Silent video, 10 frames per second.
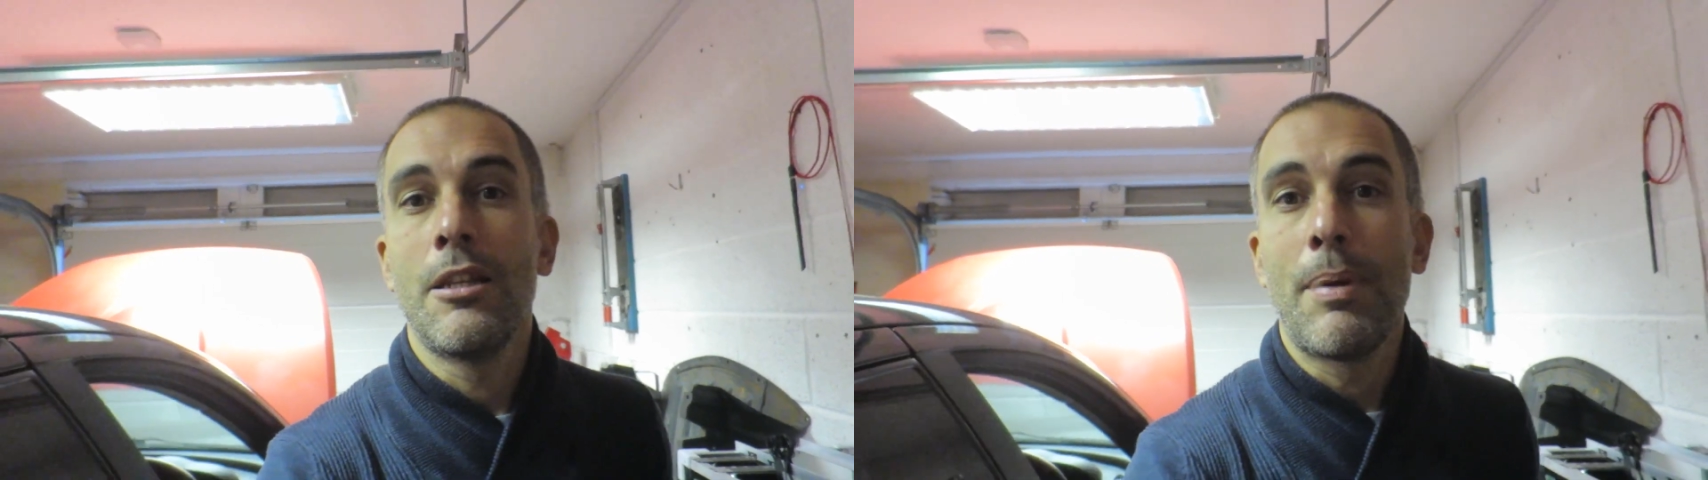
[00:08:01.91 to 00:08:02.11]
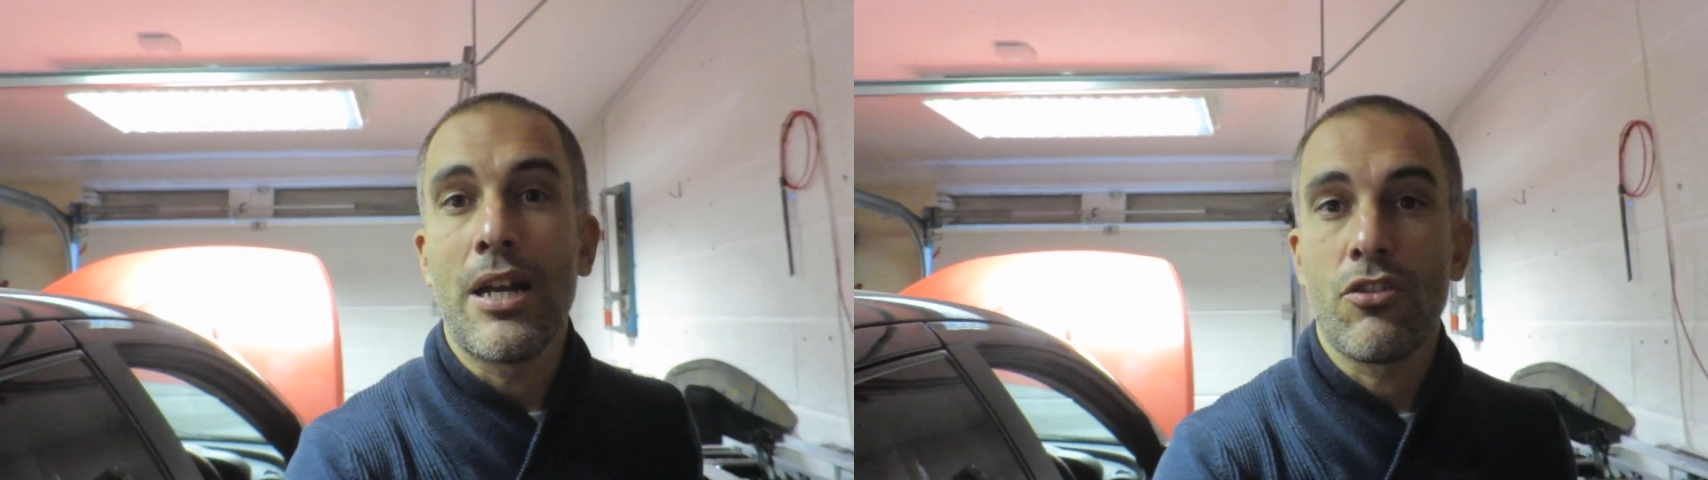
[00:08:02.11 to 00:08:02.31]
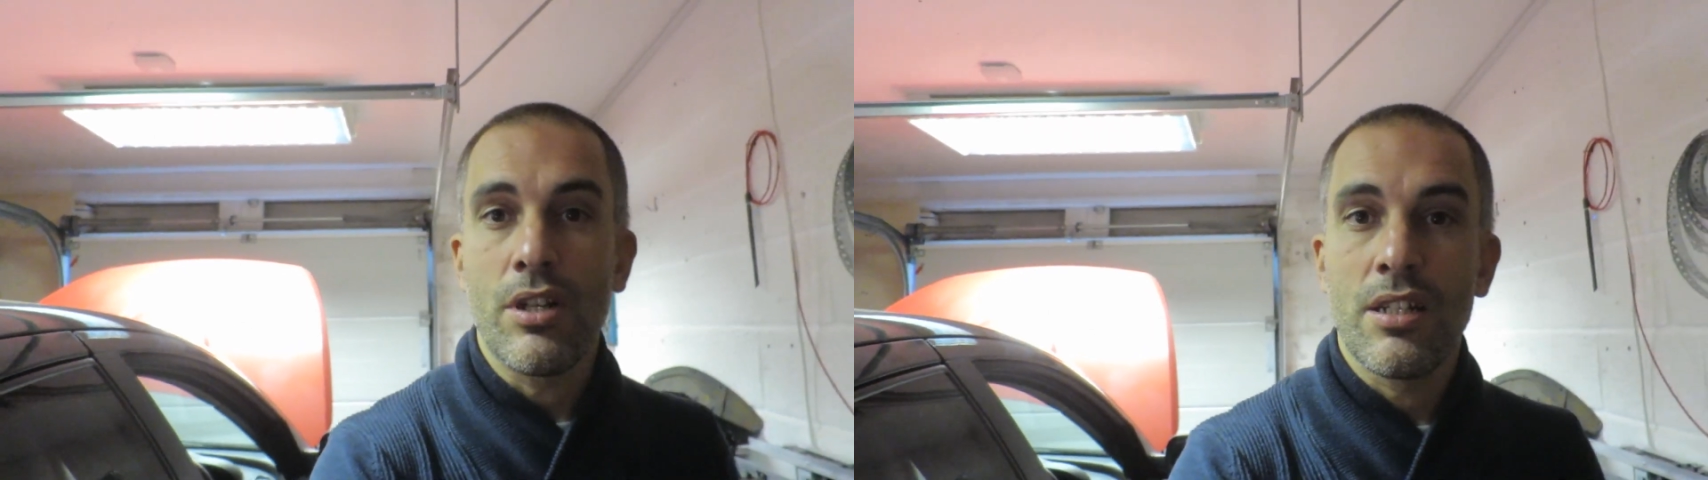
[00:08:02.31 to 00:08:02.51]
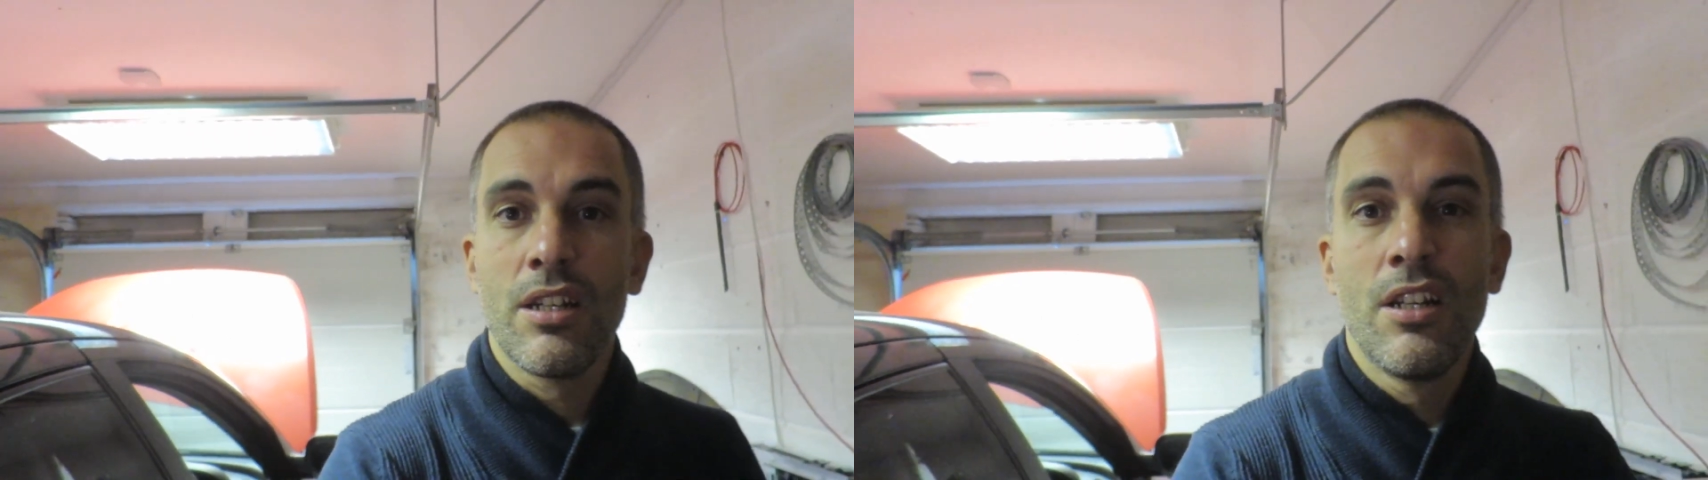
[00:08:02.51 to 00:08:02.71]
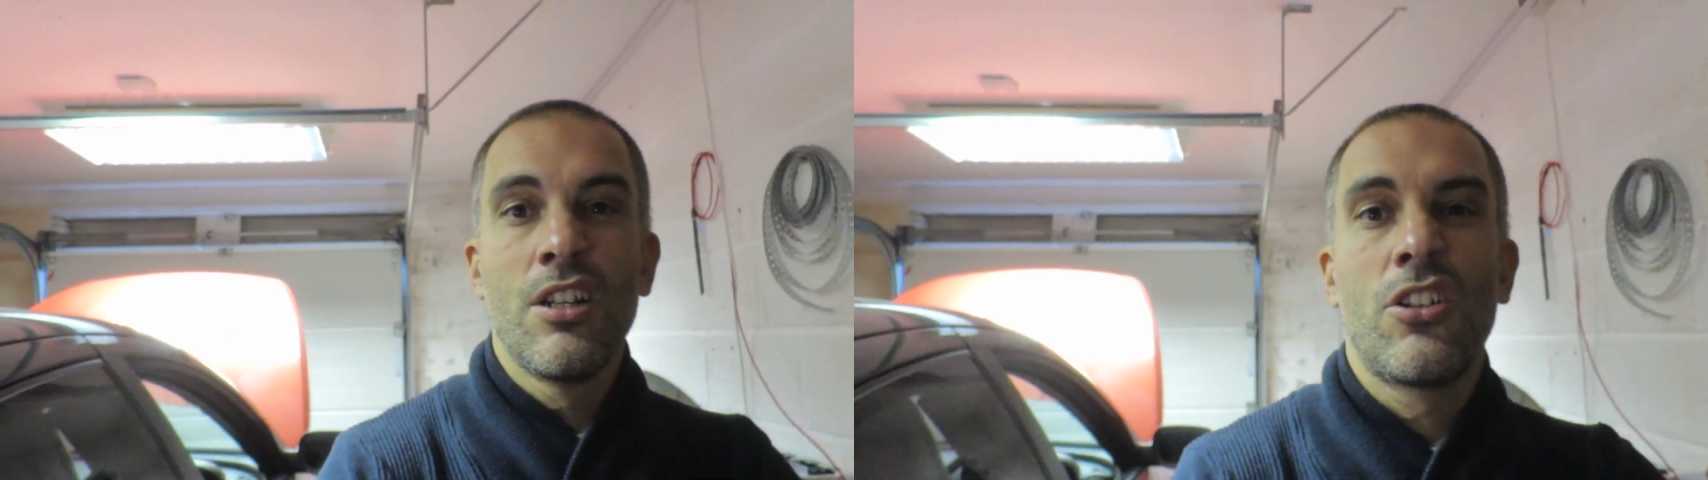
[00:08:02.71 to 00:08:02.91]
in the batteries,
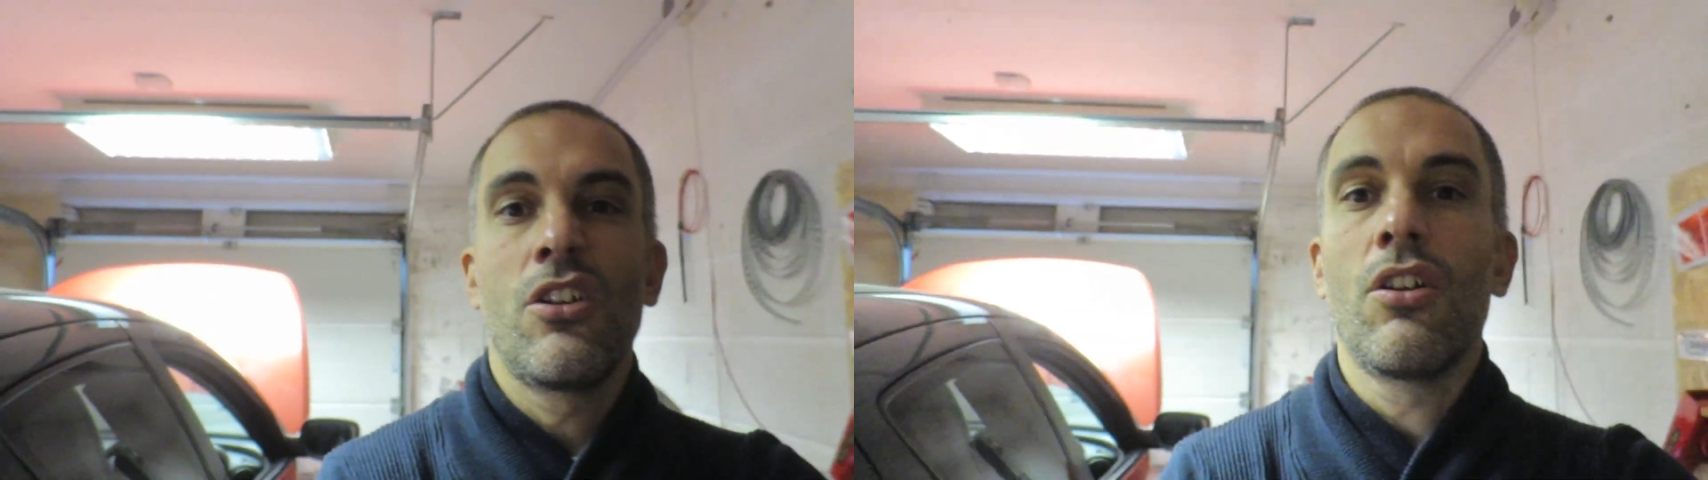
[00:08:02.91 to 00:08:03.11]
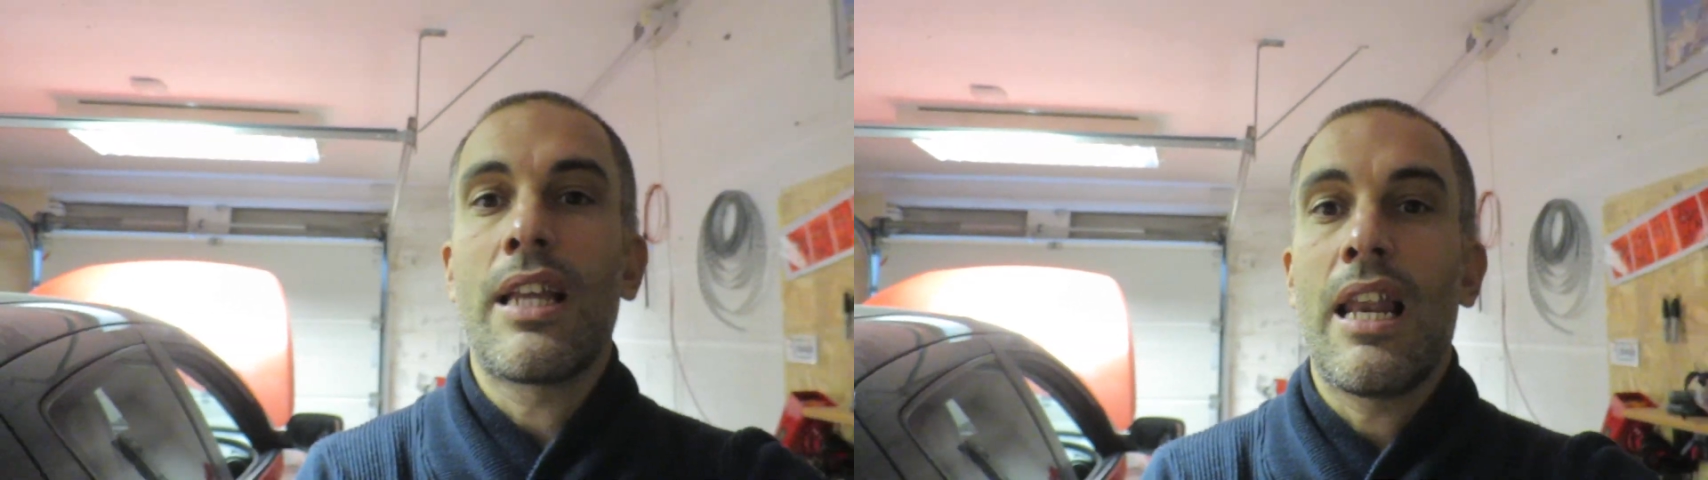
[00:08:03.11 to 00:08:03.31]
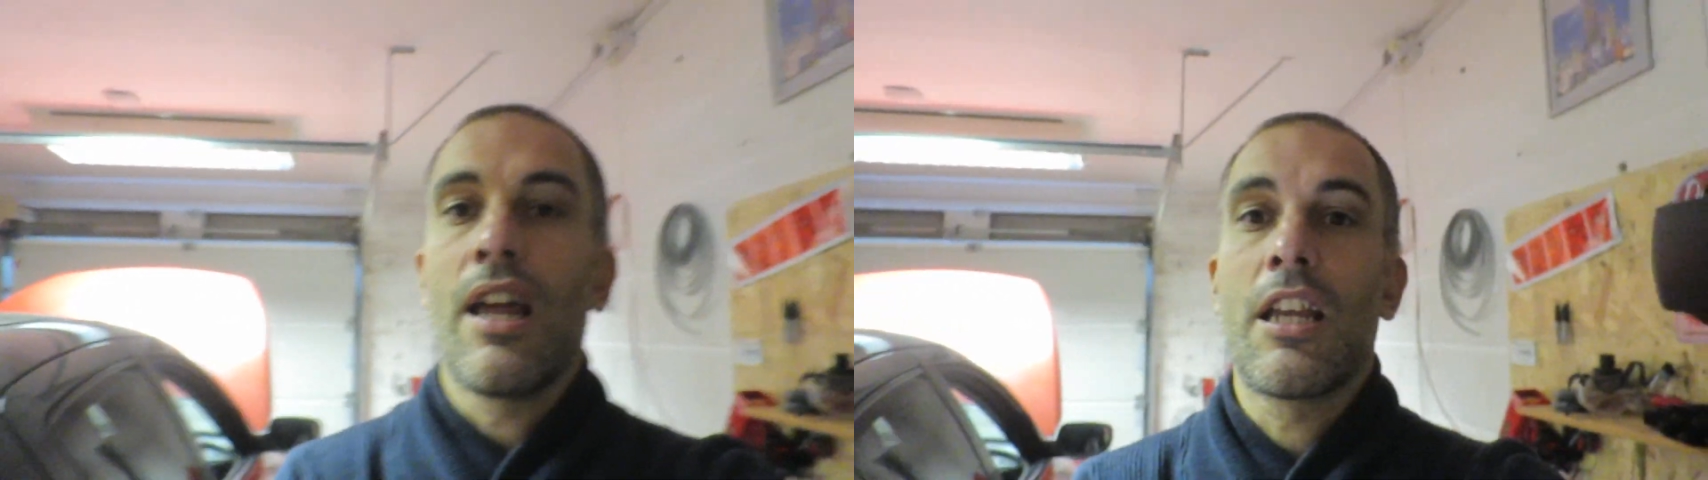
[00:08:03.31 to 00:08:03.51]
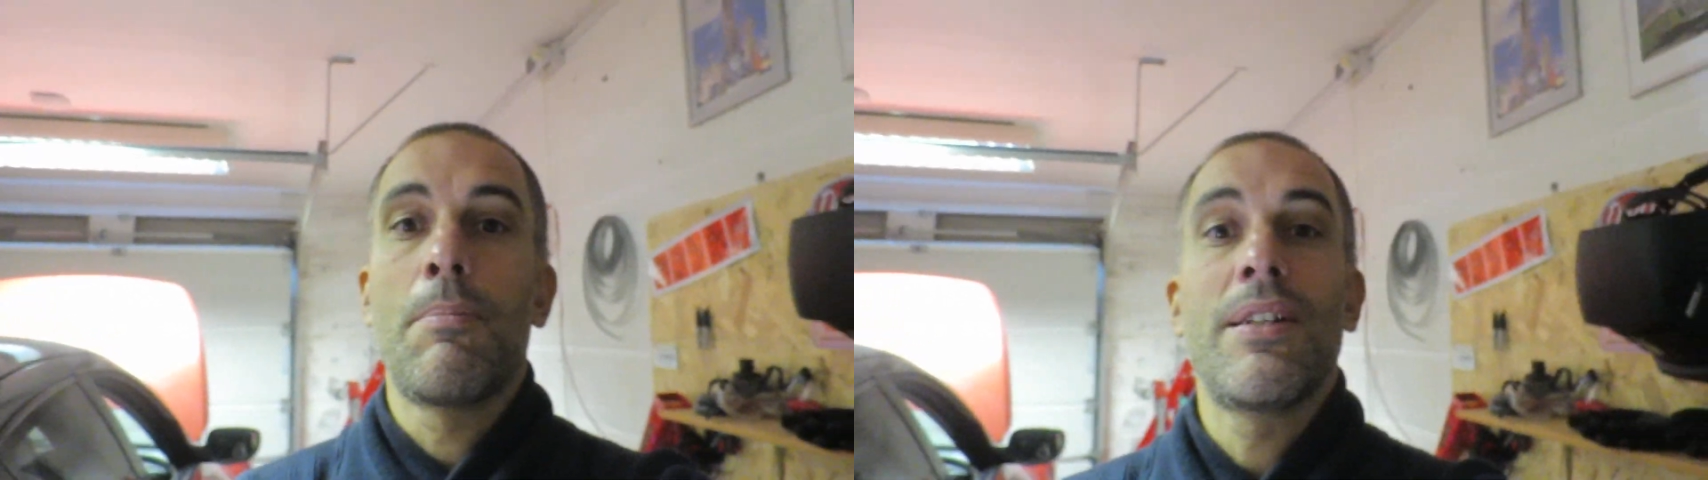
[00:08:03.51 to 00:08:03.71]
so you'll get like a